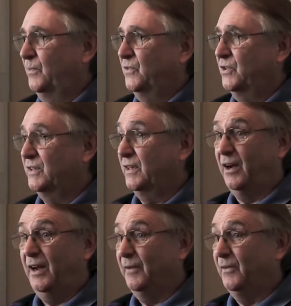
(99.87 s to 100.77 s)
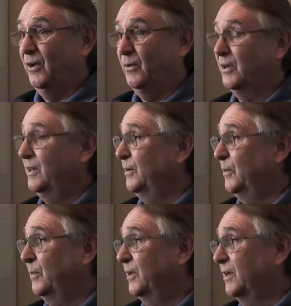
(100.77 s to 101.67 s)
She said, I have no idea
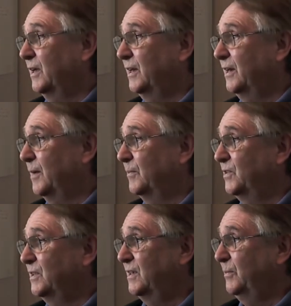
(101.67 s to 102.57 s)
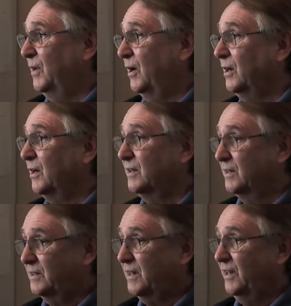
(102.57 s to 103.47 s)
where we're going to end up. She said, but I'd like to
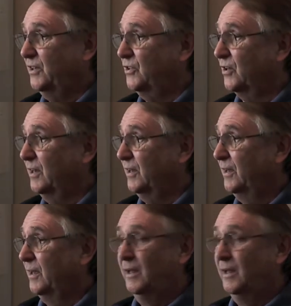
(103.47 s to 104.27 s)
stay in China,